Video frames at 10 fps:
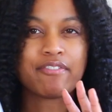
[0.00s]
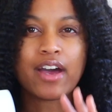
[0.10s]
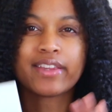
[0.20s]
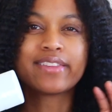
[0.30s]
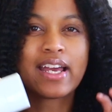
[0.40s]
I
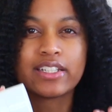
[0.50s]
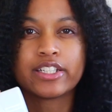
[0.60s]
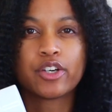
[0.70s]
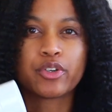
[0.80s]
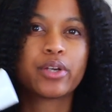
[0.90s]
found that that
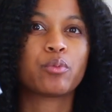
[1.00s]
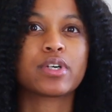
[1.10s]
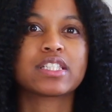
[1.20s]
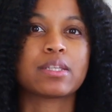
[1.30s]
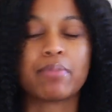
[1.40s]
deodorant
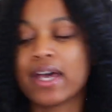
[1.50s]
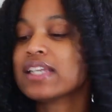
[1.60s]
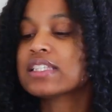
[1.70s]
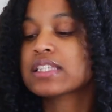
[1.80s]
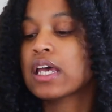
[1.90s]
was the
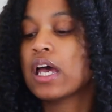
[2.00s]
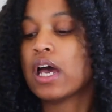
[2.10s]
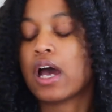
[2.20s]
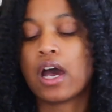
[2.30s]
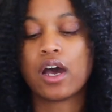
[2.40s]
best.
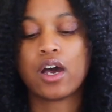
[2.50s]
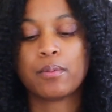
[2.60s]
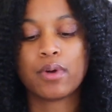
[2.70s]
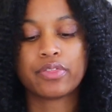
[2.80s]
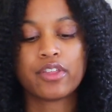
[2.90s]

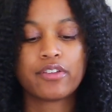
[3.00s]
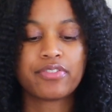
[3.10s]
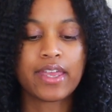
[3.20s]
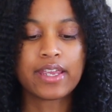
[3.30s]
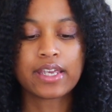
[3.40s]
Um, the
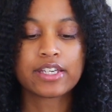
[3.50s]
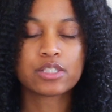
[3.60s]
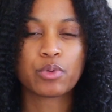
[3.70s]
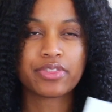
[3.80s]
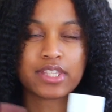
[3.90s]
thing
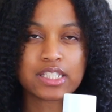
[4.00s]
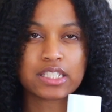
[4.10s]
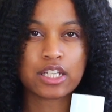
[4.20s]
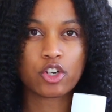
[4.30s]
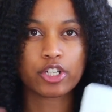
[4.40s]
is with this
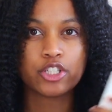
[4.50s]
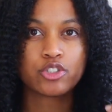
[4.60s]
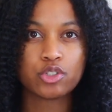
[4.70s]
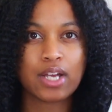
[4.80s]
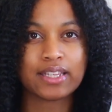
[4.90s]
deodorant,
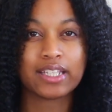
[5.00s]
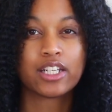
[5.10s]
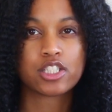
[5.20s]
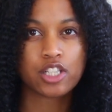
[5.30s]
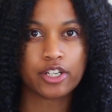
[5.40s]
you do have to
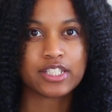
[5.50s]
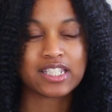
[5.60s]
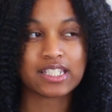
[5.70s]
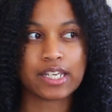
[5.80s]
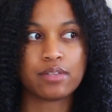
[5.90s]
get a certain
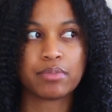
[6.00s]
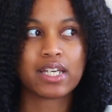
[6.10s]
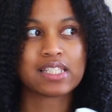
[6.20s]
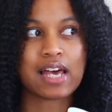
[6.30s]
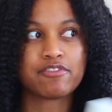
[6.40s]
scent
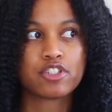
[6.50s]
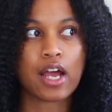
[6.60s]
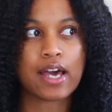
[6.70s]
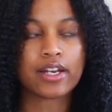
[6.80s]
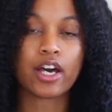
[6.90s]
because I've
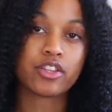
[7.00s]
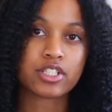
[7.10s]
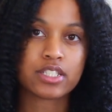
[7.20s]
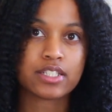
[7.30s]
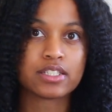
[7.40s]
tried
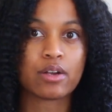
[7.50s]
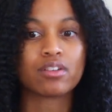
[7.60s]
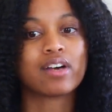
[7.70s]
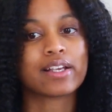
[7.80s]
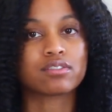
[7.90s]
other scents that
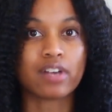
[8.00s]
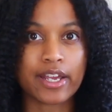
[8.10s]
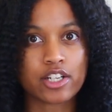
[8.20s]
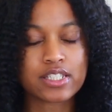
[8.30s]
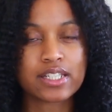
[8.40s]
are like
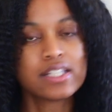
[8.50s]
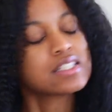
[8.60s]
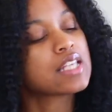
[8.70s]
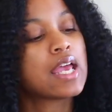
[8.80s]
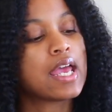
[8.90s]
lighter
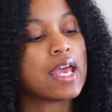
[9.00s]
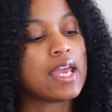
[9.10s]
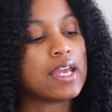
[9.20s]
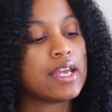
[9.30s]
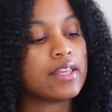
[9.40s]
scents
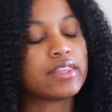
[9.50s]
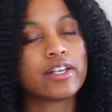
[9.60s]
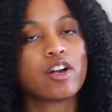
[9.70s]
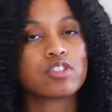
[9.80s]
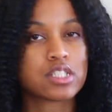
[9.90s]
and
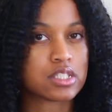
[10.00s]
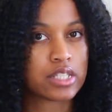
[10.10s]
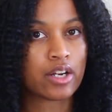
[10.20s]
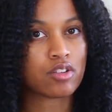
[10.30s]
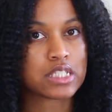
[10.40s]
they don't
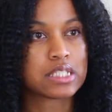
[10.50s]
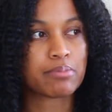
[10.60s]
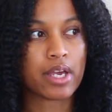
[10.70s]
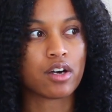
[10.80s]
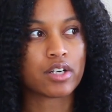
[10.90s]
they don't
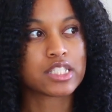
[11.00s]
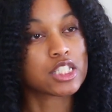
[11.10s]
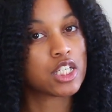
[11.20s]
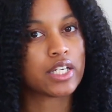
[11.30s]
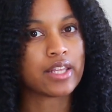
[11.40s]
smell as
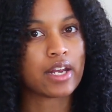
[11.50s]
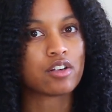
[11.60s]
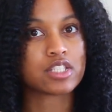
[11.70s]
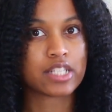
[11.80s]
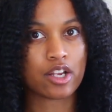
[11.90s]
good and they
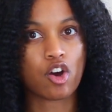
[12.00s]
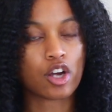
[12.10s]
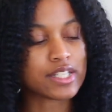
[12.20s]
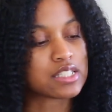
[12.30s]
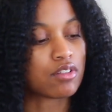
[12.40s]
don't stay
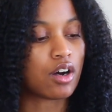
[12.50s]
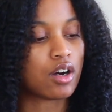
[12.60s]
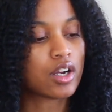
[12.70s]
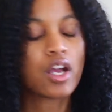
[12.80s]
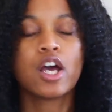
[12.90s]
on as
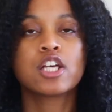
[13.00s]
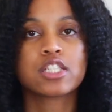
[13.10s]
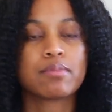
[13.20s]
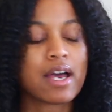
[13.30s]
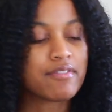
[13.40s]
long.
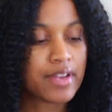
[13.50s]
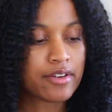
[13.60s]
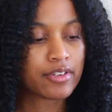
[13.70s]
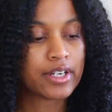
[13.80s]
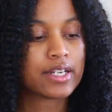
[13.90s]
So my
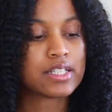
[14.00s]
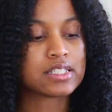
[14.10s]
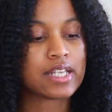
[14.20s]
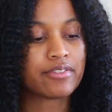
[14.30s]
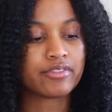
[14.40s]
favorite
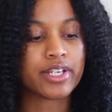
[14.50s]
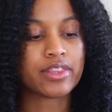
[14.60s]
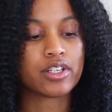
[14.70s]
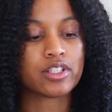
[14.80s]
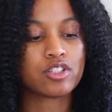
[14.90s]
is
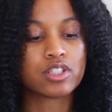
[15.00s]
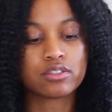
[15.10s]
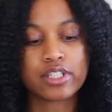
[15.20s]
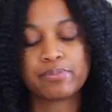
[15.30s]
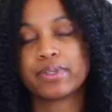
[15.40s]
definitely the
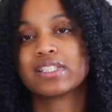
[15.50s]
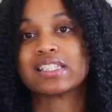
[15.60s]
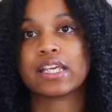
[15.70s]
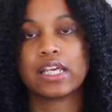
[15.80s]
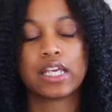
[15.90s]
eucalyptus
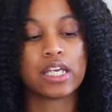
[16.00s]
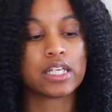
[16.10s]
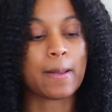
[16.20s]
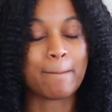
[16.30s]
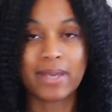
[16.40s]

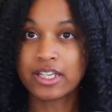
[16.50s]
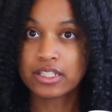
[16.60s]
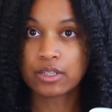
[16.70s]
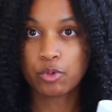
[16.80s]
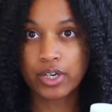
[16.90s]
and
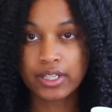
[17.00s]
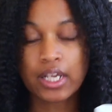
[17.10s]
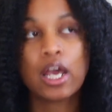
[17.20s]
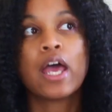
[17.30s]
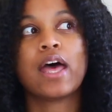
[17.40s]
mint
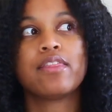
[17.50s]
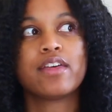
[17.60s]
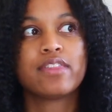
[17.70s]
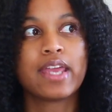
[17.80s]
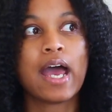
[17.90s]
one. And
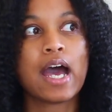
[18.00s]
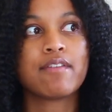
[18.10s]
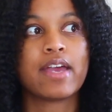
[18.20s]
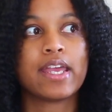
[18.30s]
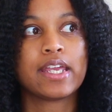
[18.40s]
then they
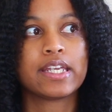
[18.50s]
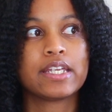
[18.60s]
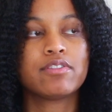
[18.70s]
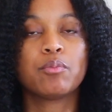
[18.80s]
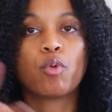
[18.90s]
have a
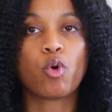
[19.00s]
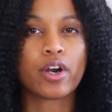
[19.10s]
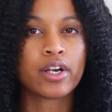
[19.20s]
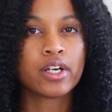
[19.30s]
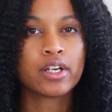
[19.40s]
even
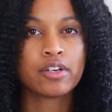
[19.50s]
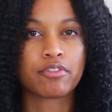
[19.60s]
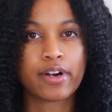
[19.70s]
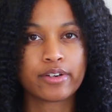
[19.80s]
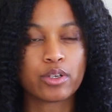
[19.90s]
more
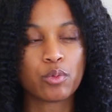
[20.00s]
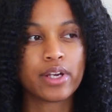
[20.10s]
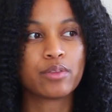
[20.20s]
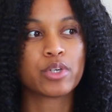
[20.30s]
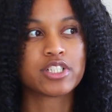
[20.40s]
fragrant
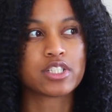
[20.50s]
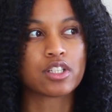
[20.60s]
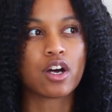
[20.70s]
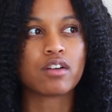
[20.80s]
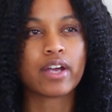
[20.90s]
one which is
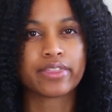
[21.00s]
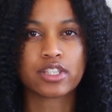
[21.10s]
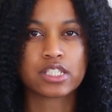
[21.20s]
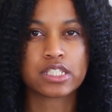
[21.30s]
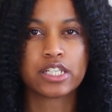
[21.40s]
called like
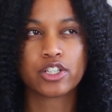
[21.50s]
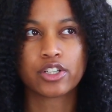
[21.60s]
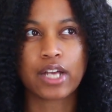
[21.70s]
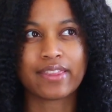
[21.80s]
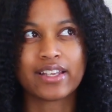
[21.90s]
the
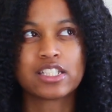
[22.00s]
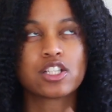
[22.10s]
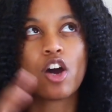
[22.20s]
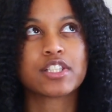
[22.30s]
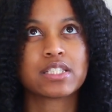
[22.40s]
cedar i think it's
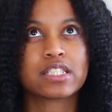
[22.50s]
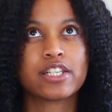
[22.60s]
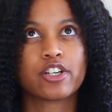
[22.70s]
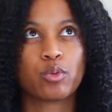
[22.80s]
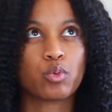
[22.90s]
called
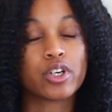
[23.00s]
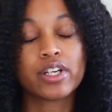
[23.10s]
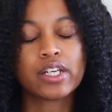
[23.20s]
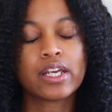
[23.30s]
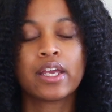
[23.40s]
cedar
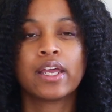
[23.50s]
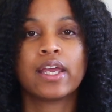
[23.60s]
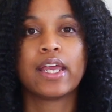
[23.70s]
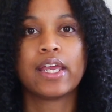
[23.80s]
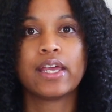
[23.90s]
wood
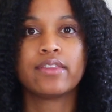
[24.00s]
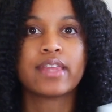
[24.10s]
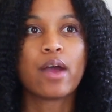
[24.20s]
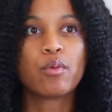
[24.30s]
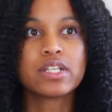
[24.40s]
and
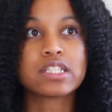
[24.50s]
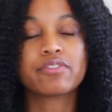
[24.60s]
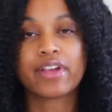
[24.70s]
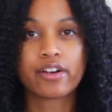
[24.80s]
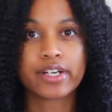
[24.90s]
that one's a
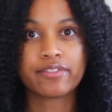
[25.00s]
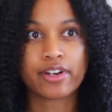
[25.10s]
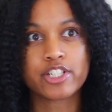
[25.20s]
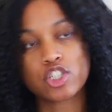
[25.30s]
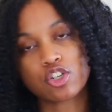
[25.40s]
very
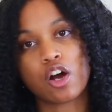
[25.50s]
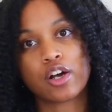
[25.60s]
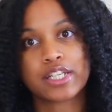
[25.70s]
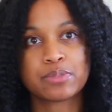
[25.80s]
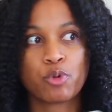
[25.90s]
very
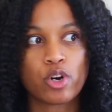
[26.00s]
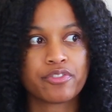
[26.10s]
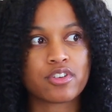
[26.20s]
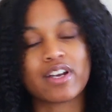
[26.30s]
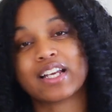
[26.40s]
strong it's more
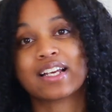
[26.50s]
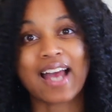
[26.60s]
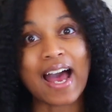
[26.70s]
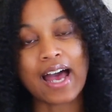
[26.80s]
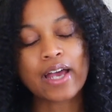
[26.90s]
for like a
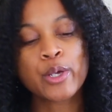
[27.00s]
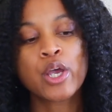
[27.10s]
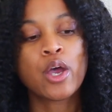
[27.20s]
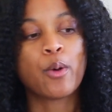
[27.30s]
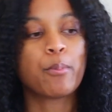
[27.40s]
guy
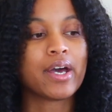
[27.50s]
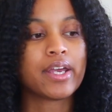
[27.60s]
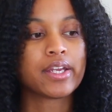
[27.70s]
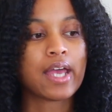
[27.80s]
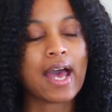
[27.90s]

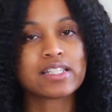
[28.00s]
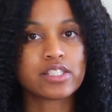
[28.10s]
but I